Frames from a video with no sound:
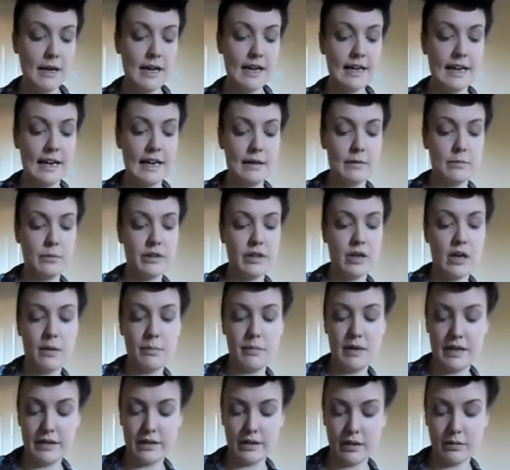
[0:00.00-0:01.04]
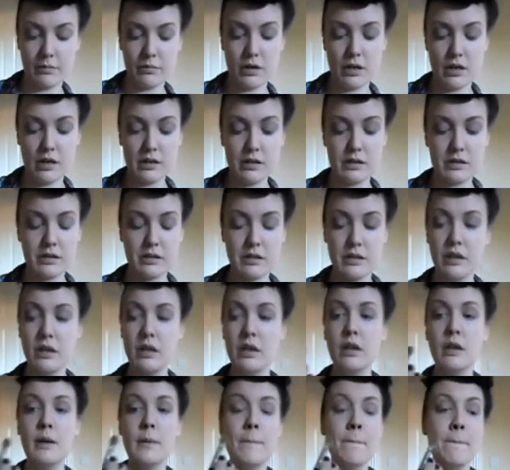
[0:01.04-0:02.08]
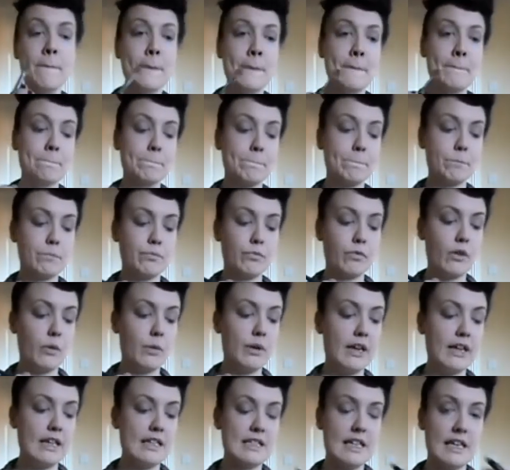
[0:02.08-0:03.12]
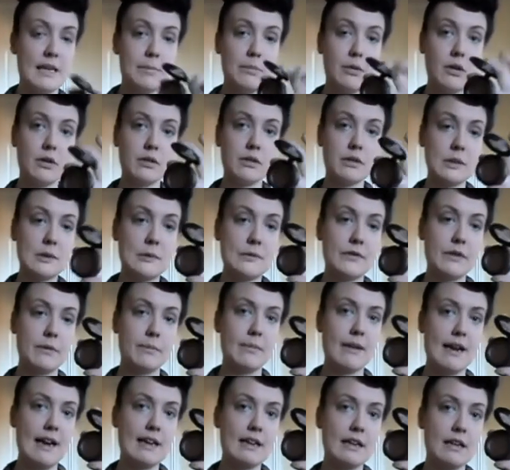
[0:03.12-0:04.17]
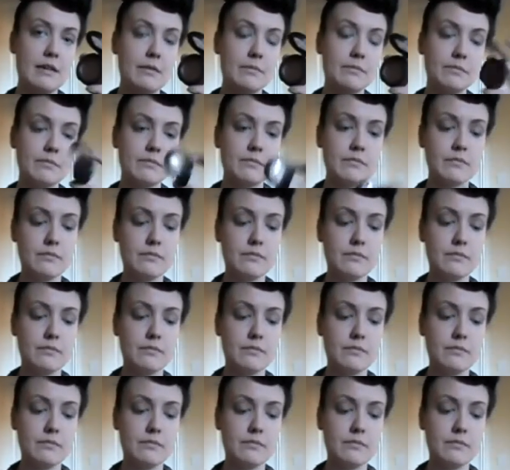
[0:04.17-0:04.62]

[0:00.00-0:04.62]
Back in with our blending brush, we're going to take bronze from MAC,